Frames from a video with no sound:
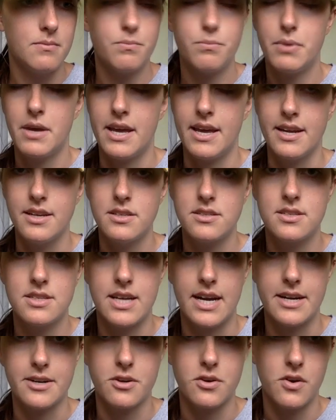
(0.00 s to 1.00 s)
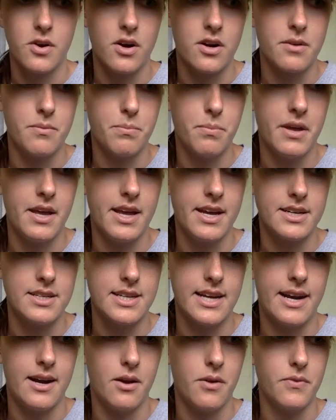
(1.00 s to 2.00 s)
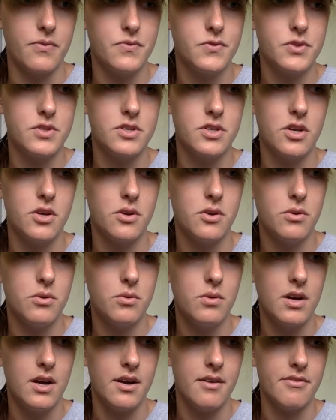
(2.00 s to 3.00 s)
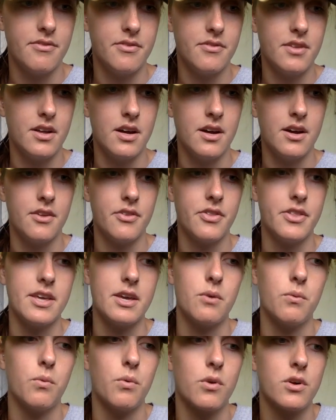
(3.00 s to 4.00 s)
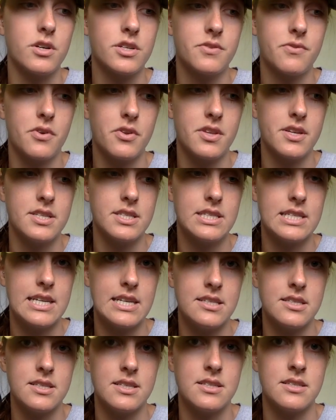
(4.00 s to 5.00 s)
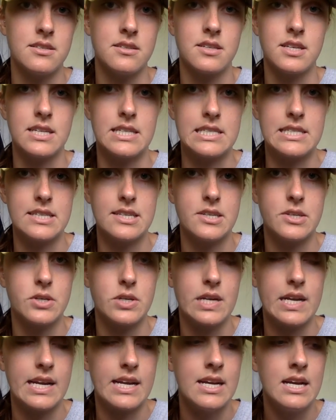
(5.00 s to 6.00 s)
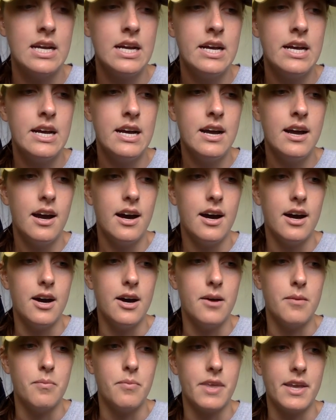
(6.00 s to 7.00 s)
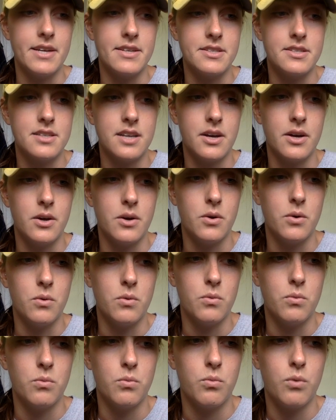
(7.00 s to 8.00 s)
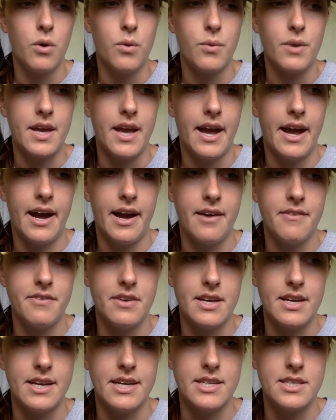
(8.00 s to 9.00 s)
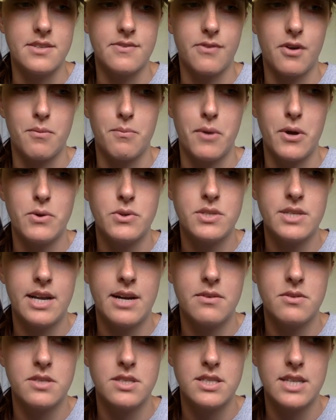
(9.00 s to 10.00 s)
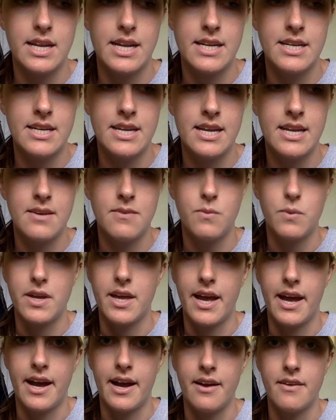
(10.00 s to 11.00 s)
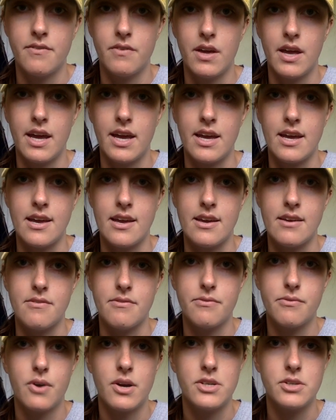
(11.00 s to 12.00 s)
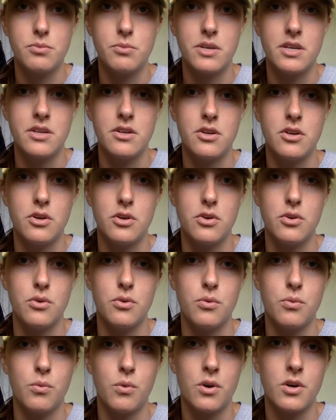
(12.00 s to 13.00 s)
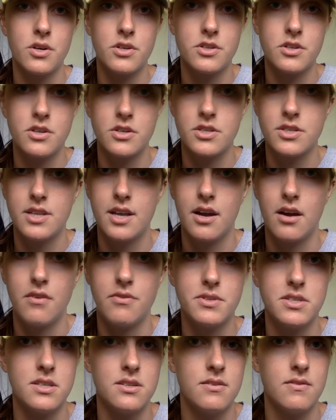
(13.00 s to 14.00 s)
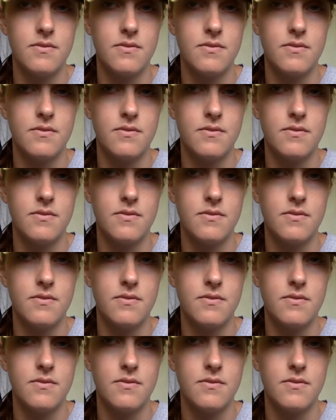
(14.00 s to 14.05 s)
Tiger Guard picked out two of the awards for this season, considering and so what we have is, for most outstanding, we have a freshman who worked herself